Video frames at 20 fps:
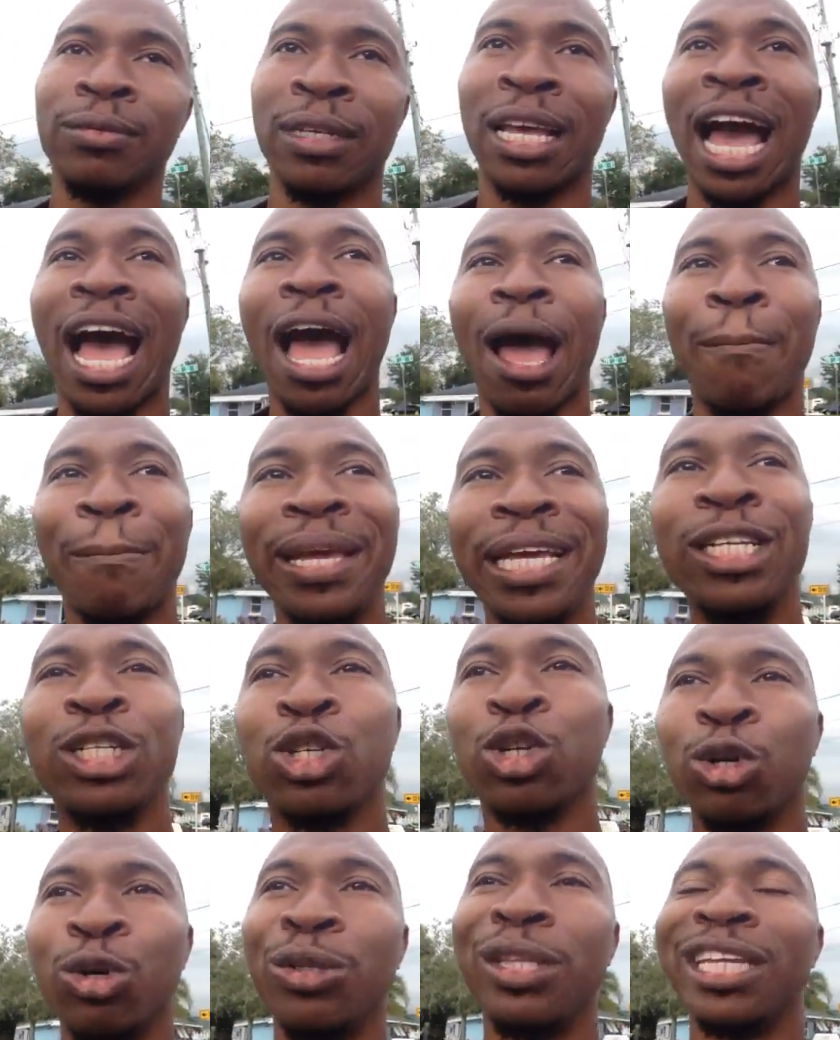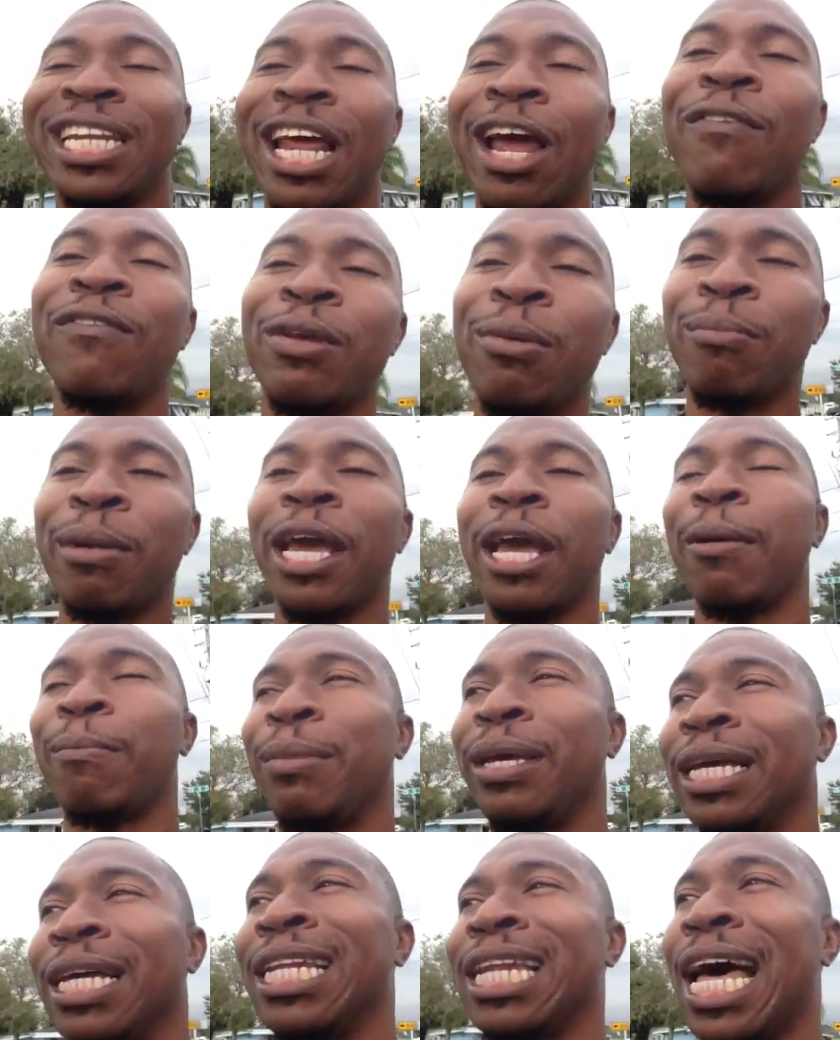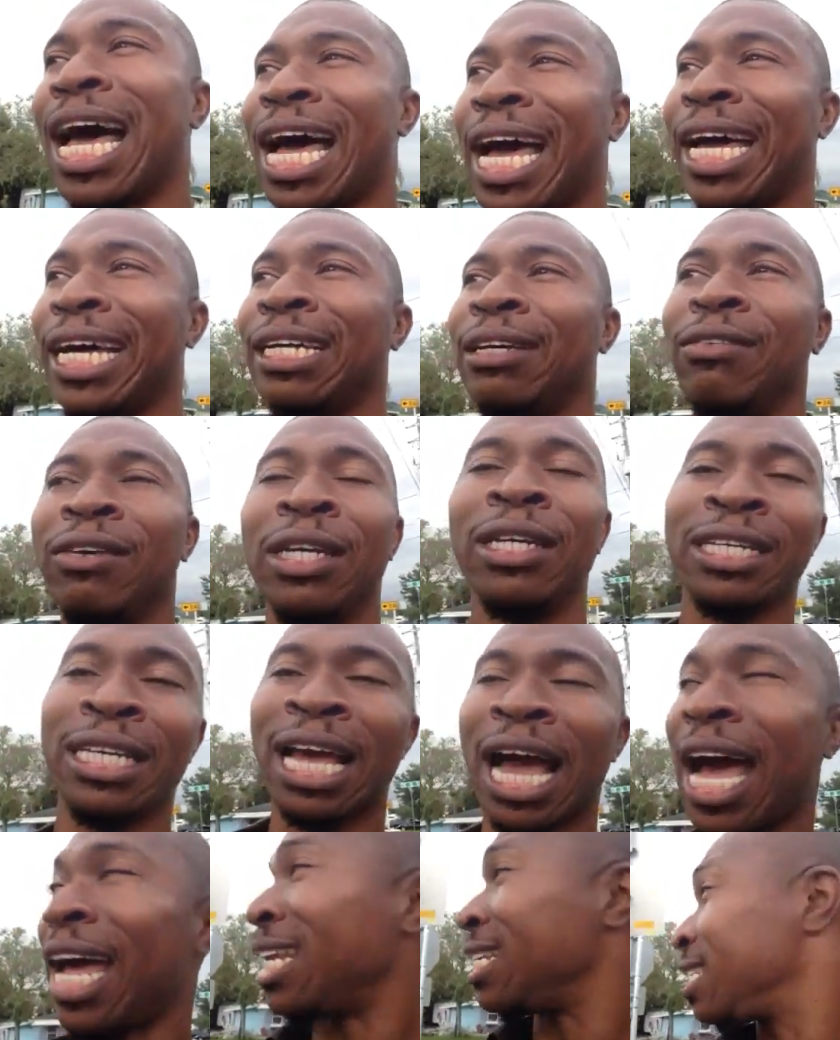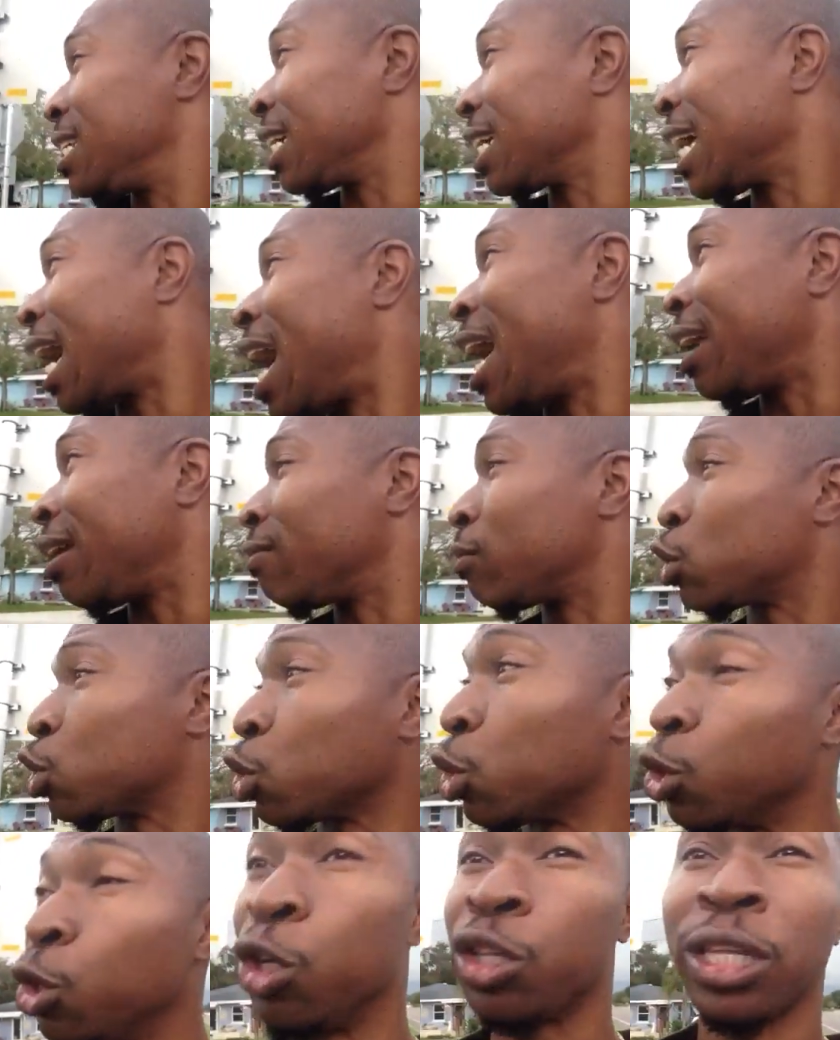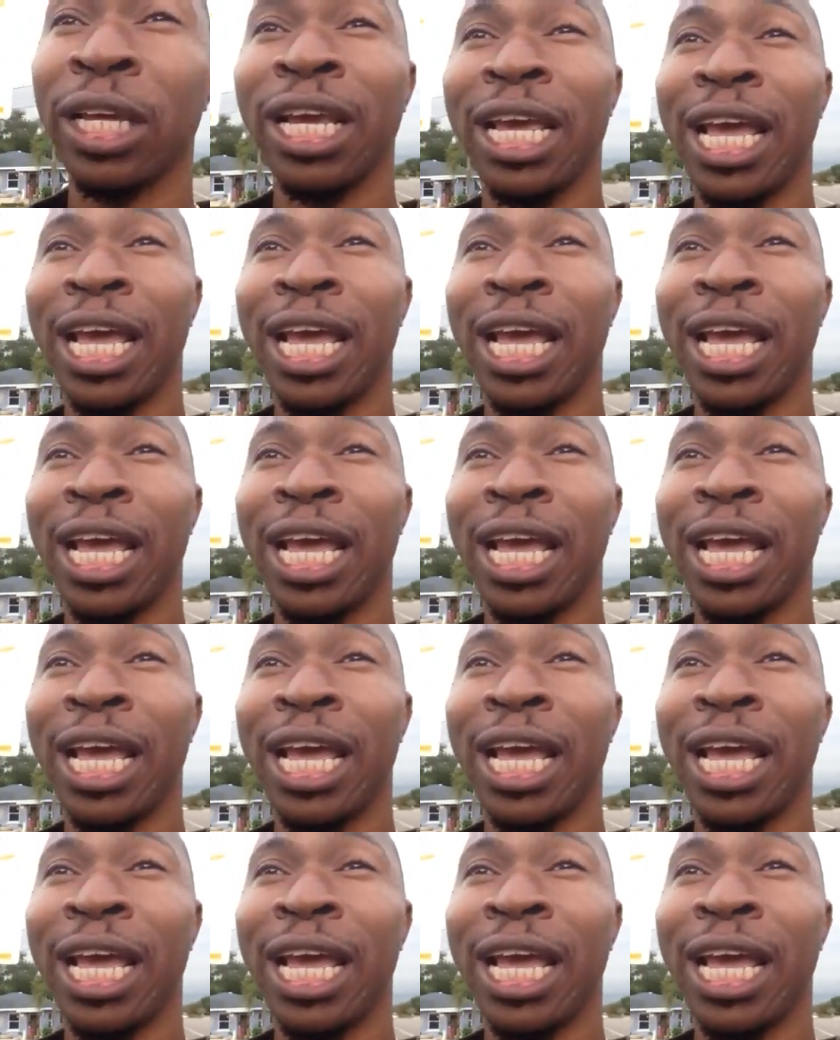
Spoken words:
God be truth and every man be a lie. God is a God of truth.